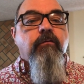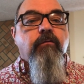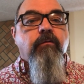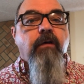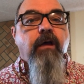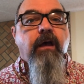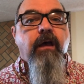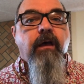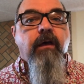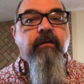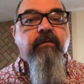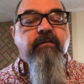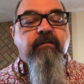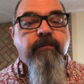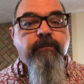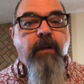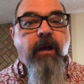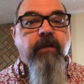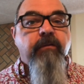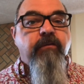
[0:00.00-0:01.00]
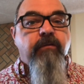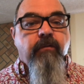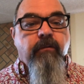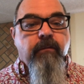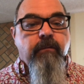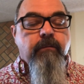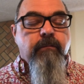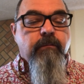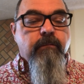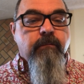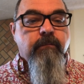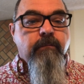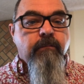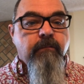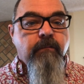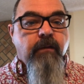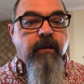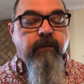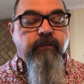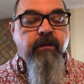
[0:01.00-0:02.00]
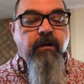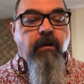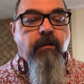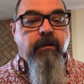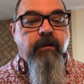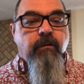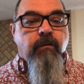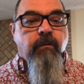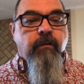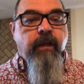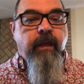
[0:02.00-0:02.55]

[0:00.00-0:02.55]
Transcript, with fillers: uh, sponsor of the article,